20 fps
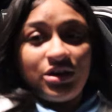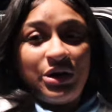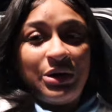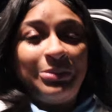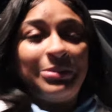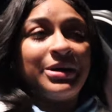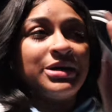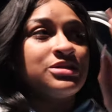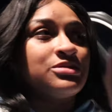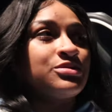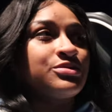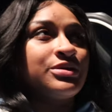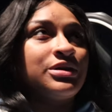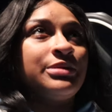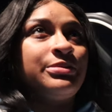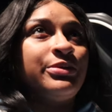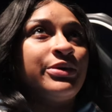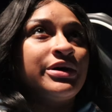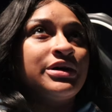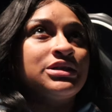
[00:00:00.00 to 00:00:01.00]
home because it was really
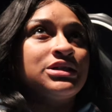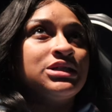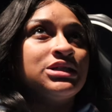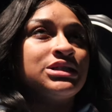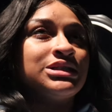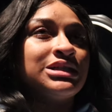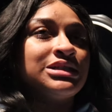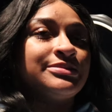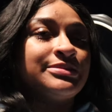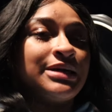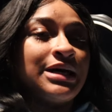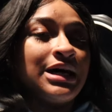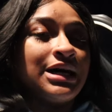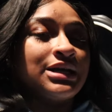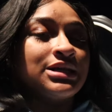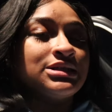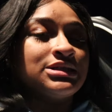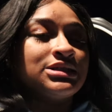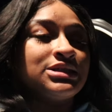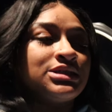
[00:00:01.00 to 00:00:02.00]
pointless, let's be
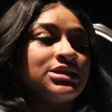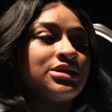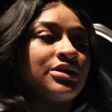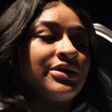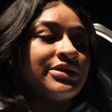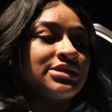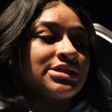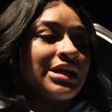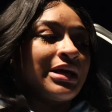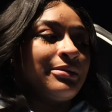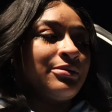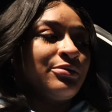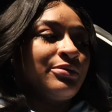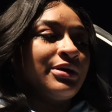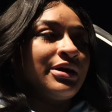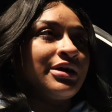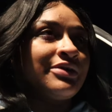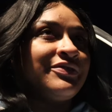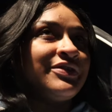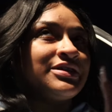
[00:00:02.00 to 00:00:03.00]
honest. So I just came to
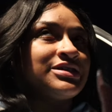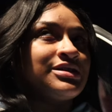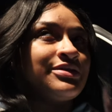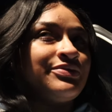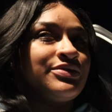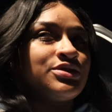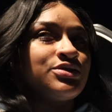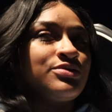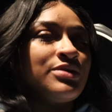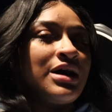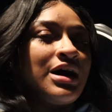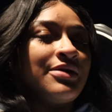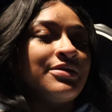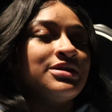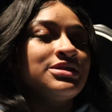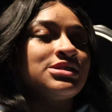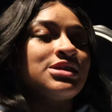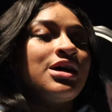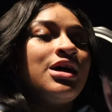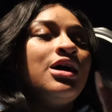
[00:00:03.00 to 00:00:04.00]
work. I'm gonna sleep for 2
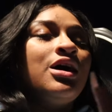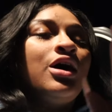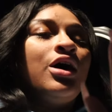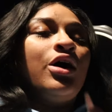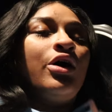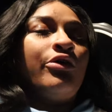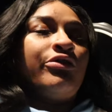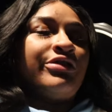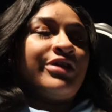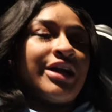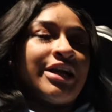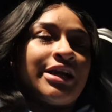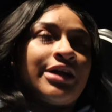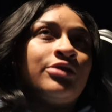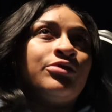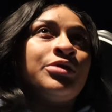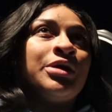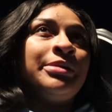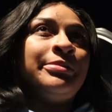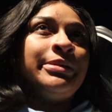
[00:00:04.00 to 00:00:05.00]
hours. Hopefully that they
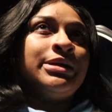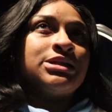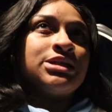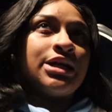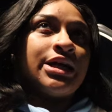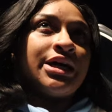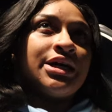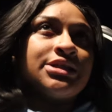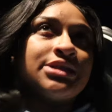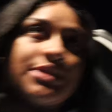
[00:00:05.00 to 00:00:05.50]
don't need me today,